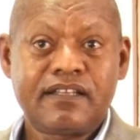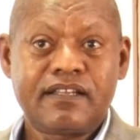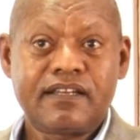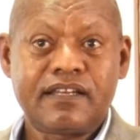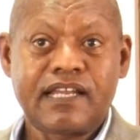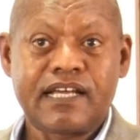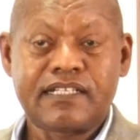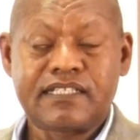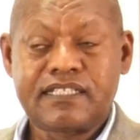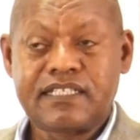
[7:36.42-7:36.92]

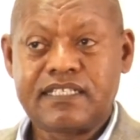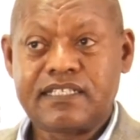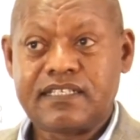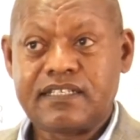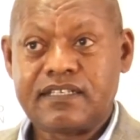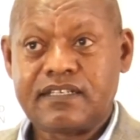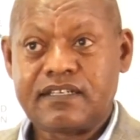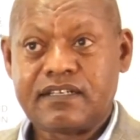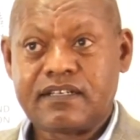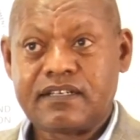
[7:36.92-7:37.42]
that
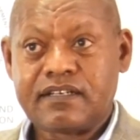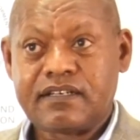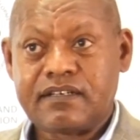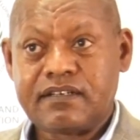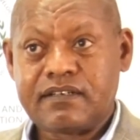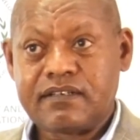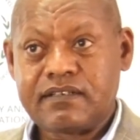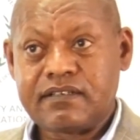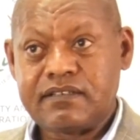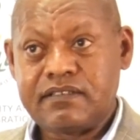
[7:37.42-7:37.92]

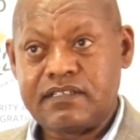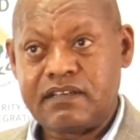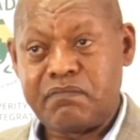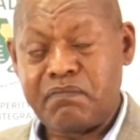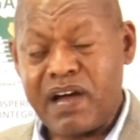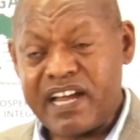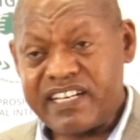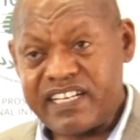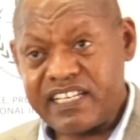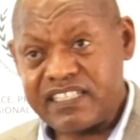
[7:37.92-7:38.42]
the
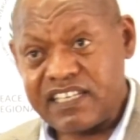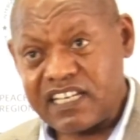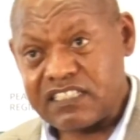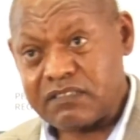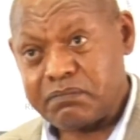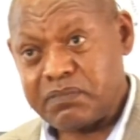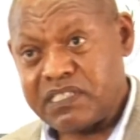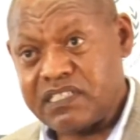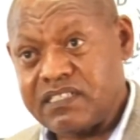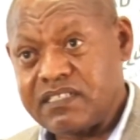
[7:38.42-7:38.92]
mandate has
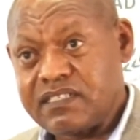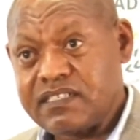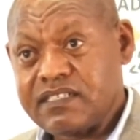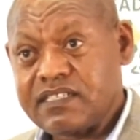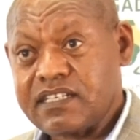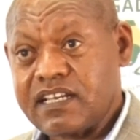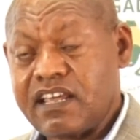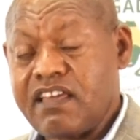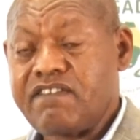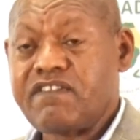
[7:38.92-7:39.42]
been
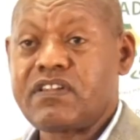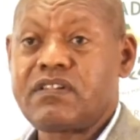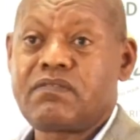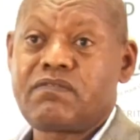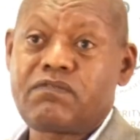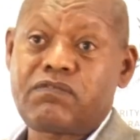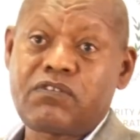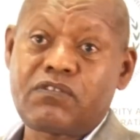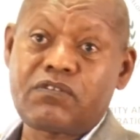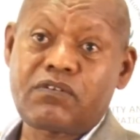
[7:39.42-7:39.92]
given
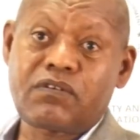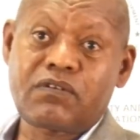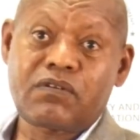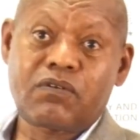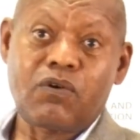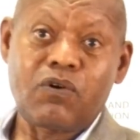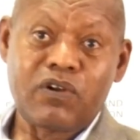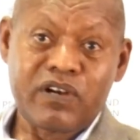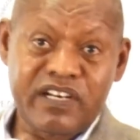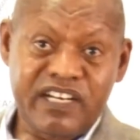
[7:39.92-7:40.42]
for
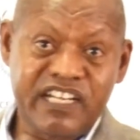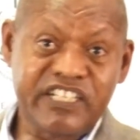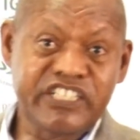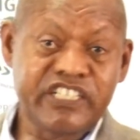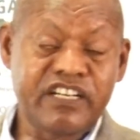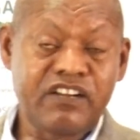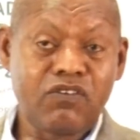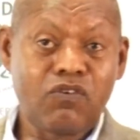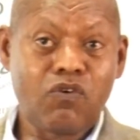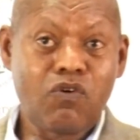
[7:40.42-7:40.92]

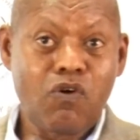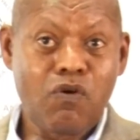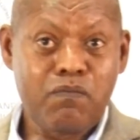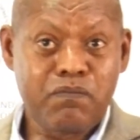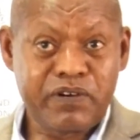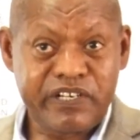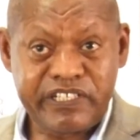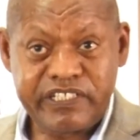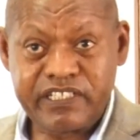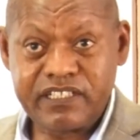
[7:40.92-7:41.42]
coordination and
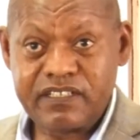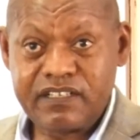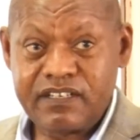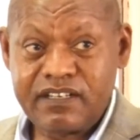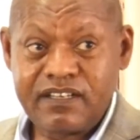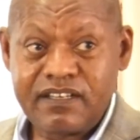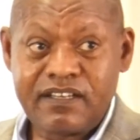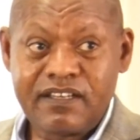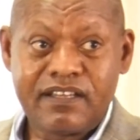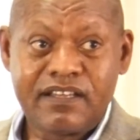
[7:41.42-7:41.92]
cooperation,
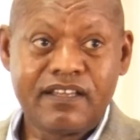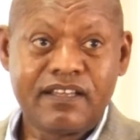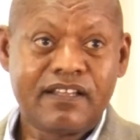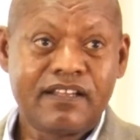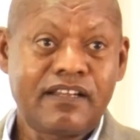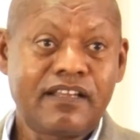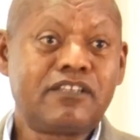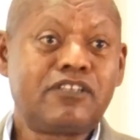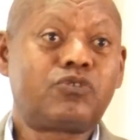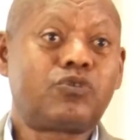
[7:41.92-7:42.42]

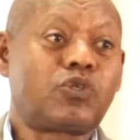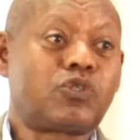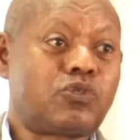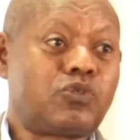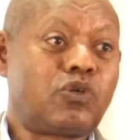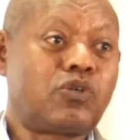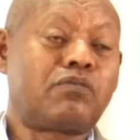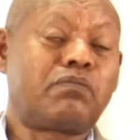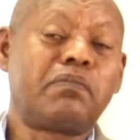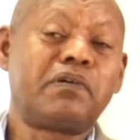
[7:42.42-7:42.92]
then it was
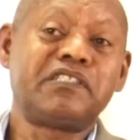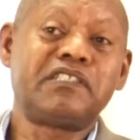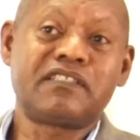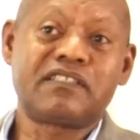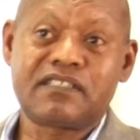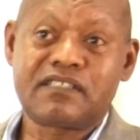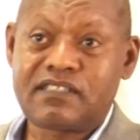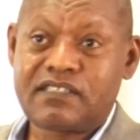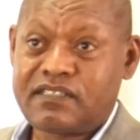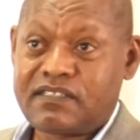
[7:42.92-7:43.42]
not
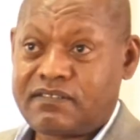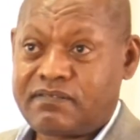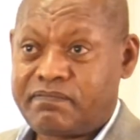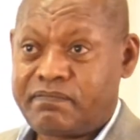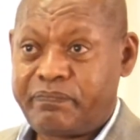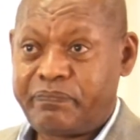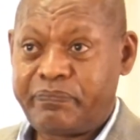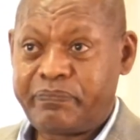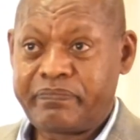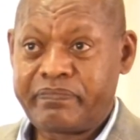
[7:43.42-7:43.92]
budgeted.
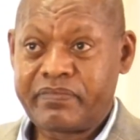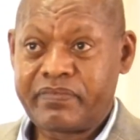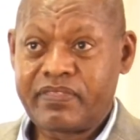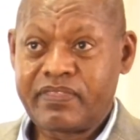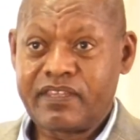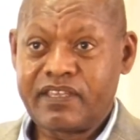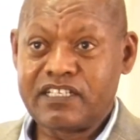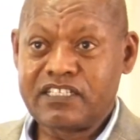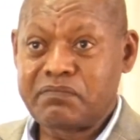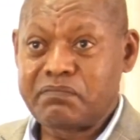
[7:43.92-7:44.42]

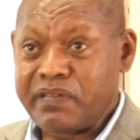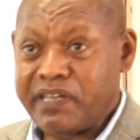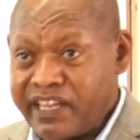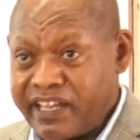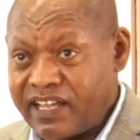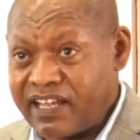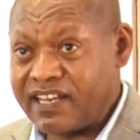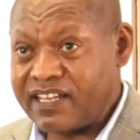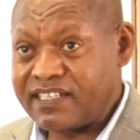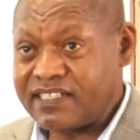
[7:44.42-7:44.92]
It's
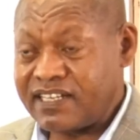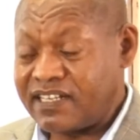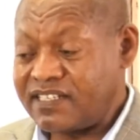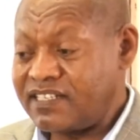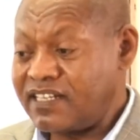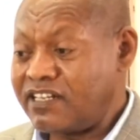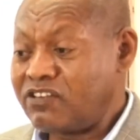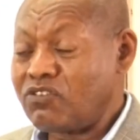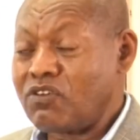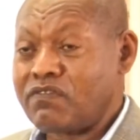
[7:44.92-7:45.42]
meaningless at
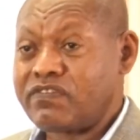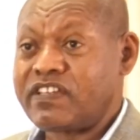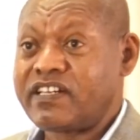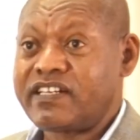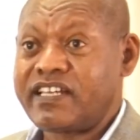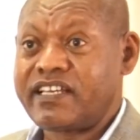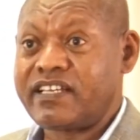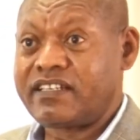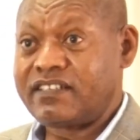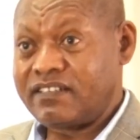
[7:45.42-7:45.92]
the end of the
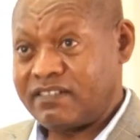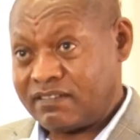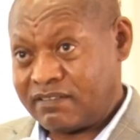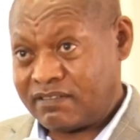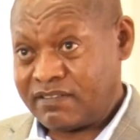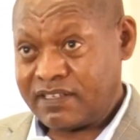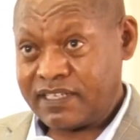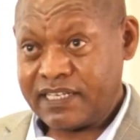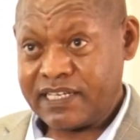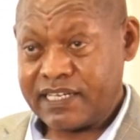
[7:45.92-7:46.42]
day
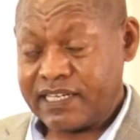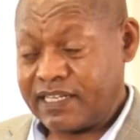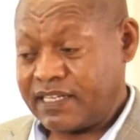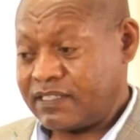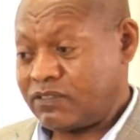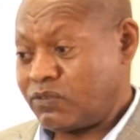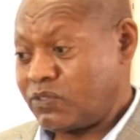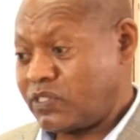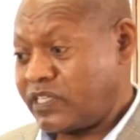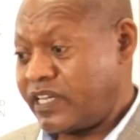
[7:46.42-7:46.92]

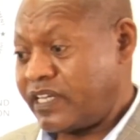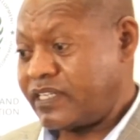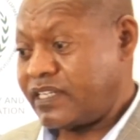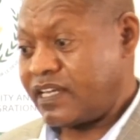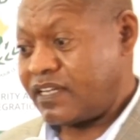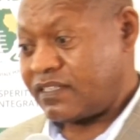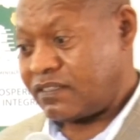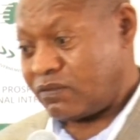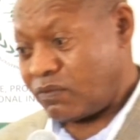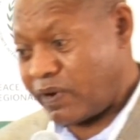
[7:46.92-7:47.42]
to say
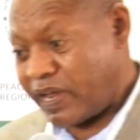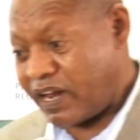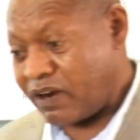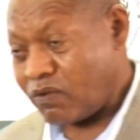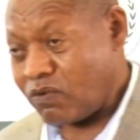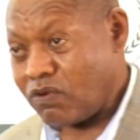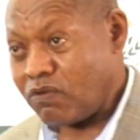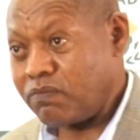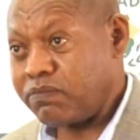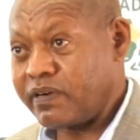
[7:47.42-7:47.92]
that we are
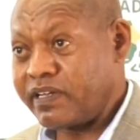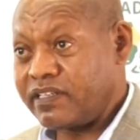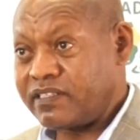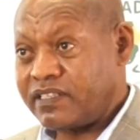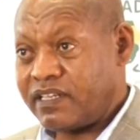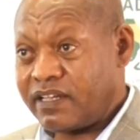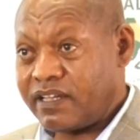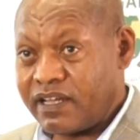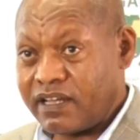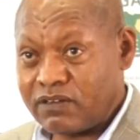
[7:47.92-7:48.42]

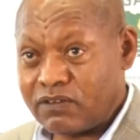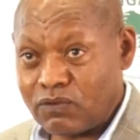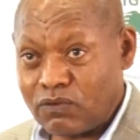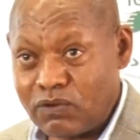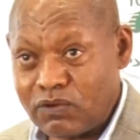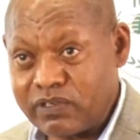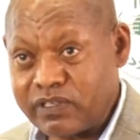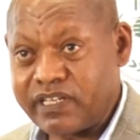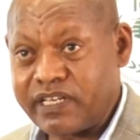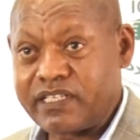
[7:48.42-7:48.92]
cooperating and
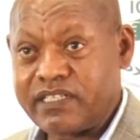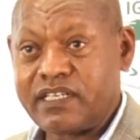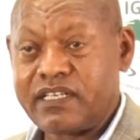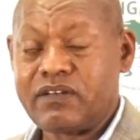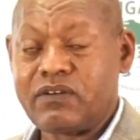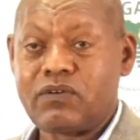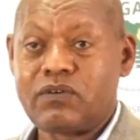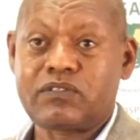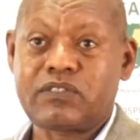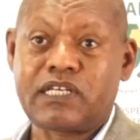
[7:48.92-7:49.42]

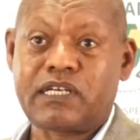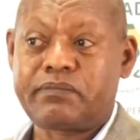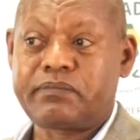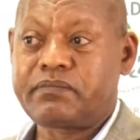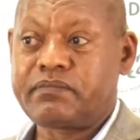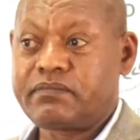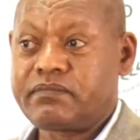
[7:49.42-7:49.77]
coordinating or something.